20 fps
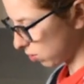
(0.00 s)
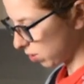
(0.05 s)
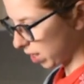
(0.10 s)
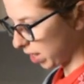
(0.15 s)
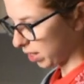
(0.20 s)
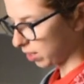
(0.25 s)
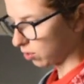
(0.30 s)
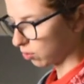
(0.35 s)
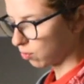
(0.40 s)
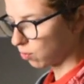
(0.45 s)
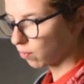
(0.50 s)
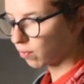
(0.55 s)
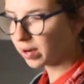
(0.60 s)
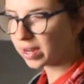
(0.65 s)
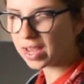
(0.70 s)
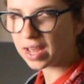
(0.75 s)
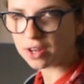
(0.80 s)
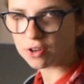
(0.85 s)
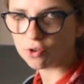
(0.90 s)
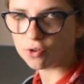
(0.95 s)
and
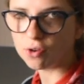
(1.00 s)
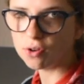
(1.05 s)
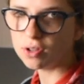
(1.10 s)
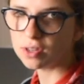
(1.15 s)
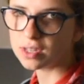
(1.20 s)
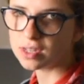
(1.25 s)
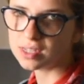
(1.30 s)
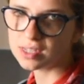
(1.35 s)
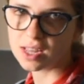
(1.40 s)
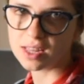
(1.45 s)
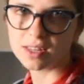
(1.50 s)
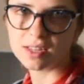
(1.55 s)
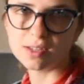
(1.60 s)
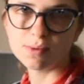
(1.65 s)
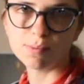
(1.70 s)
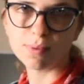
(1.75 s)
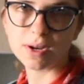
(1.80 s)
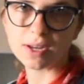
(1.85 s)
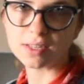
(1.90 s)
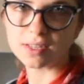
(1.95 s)
coriander. These are the
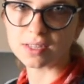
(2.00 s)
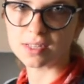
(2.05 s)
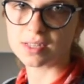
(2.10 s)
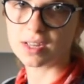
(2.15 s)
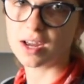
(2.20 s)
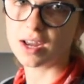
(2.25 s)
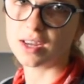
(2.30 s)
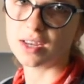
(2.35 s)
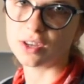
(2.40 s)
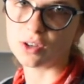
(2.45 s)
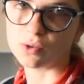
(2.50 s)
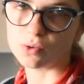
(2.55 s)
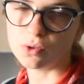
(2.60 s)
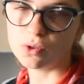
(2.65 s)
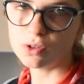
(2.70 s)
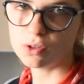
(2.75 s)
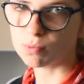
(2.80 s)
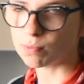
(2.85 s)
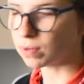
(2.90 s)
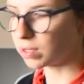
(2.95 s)
spices I
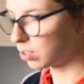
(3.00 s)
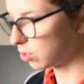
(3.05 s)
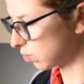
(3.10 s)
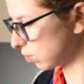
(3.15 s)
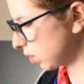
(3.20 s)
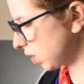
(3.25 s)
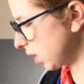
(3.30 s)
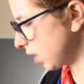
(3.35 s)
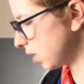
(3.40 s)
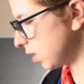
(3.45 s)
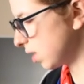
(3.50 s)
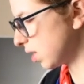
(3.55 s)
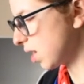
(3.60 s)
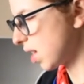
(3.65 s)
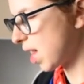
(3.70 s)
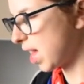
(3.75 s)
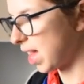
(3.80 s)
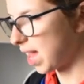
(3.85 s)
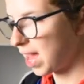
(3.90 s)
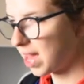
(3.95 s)
use, but you can
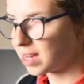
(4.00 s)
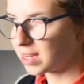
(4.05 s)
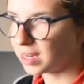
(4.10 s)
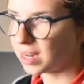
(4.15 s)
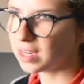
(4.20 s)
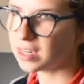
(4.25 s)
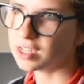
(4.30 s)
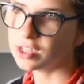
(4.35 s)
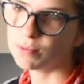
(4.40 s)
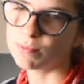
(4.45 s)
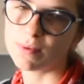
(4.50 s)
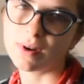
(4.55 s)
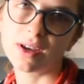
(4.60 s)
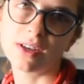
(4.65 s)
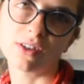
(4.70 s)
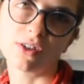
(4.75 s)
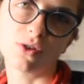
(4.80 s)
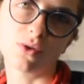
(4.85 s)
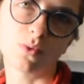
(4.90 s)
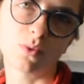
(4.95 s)
add any
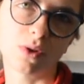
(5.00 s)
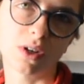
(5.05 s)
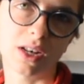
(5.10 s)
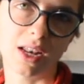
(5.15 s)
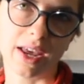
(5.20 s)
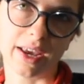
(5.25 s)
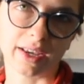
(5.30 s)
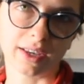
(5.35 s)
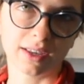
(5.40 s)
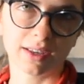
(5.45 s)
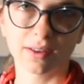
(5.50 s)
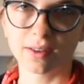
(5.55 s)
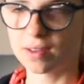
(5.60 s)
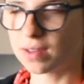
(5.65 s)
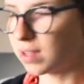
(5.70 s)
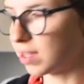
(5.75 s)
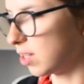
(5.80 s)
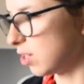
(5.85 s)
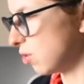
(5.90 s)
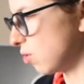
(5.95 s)
spice you would like
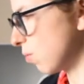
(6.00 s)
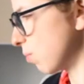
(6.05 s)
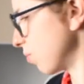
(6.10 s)
in your